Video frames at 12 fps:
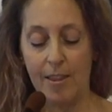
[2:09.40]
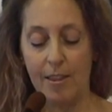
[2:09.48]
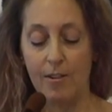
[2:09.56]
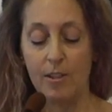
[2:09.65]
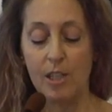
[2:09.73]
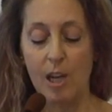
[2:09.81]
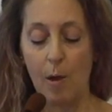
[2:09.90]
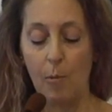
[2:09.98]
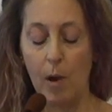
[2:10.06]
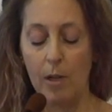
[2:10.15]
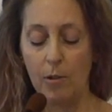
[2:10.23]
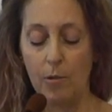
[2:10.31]
There is not
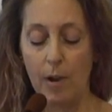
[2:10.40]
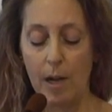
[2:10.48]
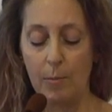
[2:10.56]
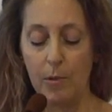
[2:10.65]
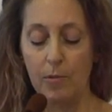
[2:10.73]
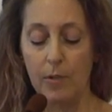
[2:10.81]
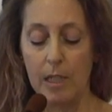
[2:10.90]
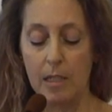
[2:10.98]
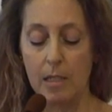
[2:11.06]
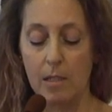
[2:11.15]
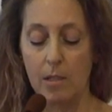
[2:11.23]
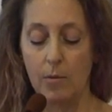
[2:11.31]
one credible
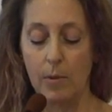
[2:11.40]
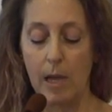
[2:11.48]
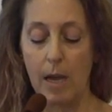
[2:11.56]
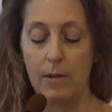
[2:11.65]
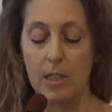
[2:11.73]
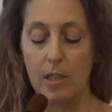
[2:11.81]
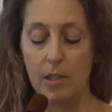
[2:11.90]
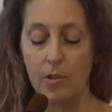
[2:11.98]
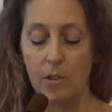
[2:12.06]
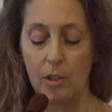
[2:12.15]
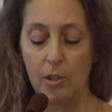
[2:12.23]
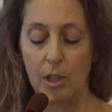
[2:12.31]
reason to allow
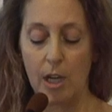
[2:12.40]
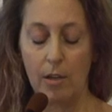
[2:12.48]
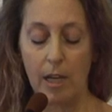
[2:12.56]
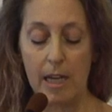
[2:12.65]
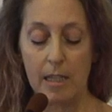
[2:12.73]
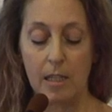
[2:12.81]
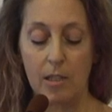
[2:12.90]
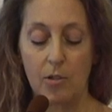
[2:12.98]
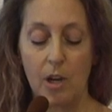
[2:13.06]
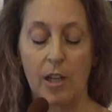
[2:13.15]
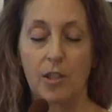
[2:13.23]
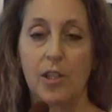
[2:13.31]
industrial shale gas
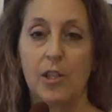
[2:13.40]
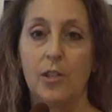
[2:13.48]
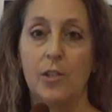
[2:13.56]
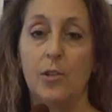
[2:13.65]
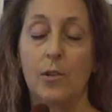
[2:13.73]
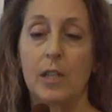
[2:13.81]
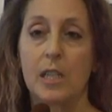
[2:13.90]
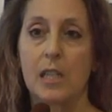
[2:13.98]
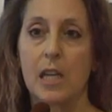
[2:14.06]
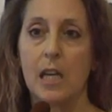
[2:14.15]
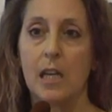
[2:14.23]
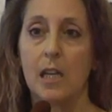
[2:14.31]
extraction in New York
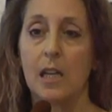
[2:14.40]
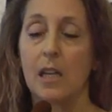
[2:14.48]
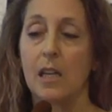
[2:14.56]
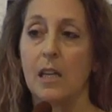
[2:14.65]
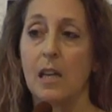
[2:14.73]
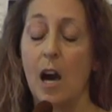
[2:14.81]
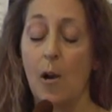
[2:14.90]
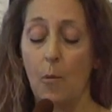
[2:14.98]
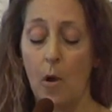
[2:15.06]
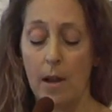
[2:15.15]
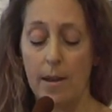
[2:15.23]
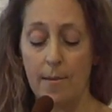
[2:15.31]
State, not
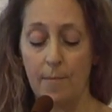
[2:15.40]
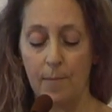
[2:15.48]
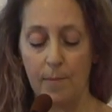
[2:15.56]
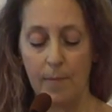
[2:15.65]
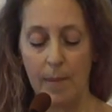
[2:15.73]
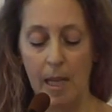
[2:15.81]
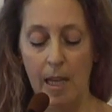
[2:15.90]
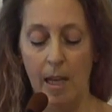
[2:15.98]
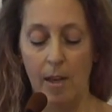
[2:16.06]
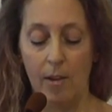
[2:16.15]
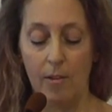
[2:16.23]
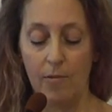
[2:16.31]
one.
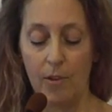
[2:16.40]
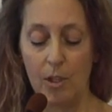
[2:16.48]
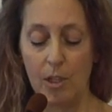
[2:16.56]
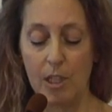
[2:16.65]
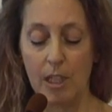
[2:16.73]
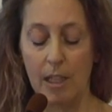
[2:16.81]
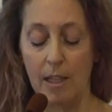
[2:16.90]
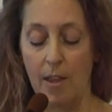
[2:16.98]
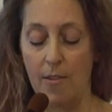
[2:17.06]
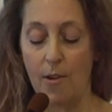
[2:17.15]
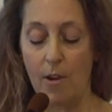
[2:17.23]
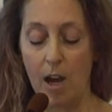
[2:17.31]
Conversely,
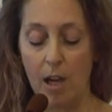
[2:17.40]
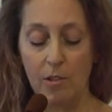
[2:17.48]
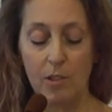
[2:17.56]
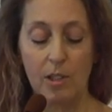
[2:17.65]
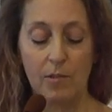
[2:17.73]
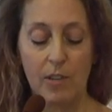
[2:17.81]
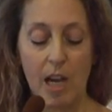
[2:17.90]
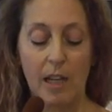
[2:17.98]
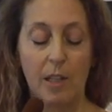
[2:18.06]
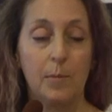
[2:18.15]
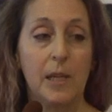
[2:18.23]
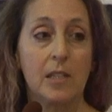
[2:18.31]
there are hundreds of
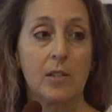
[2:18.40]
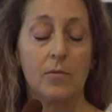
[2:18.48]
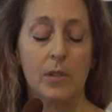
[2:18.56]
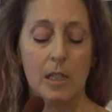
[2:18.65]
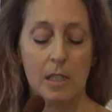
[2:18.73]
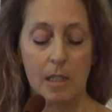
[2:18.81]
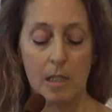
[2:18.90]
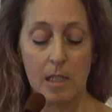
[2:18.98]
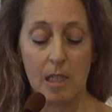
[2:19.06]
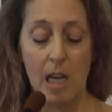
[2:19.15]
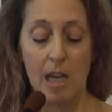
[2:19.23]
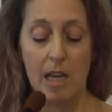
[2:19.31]
documented
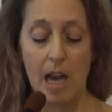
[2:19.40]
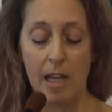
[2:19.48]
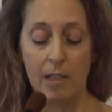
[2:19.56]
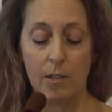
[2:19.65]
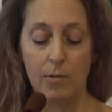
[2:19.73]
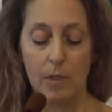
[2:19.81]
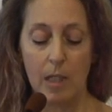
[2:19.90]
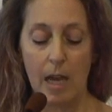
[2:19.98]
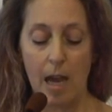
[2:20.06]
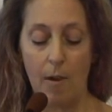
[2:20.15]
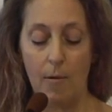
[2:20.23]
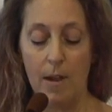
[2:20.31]
reasons not to
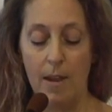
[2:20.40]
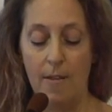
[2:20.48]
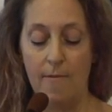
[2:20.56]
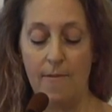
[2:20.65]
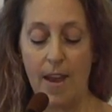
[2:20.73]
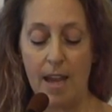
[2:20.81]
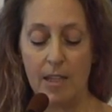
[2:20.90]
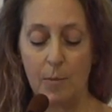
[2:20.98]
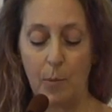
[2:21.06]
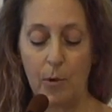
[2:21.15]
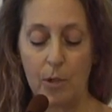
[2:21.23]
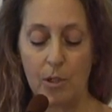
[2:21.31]
allow
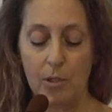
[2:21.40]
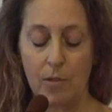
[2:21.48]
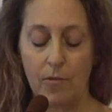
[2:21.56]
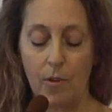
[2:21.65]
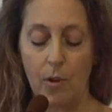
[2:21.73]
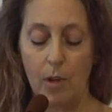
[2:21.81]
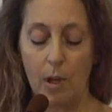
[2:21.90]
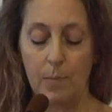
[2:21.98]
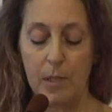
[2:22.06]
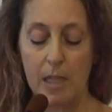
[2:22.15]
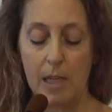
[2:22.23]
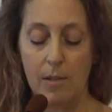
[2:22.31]
vast portions of rural
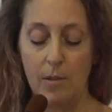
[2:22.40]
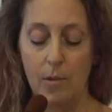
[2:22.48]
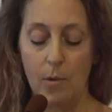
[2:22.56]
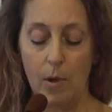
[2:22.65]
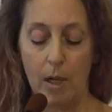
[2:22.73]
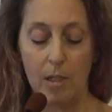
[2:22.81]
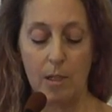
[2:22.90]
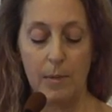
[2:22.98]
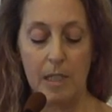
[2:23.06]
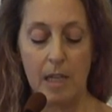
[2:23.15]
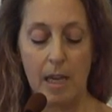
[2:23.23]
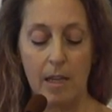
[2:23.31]
upstate New York to
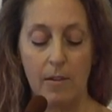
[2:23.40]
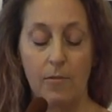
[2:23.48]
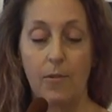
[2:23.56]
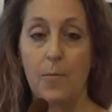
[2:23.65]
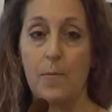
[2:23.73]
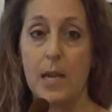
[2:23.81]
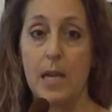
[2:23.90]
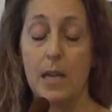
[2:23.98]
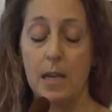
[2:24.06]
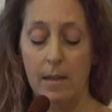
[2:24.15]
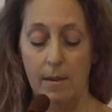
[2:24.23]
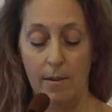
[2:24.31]
be taken from
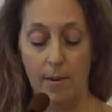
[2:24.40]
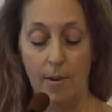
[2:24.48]
me,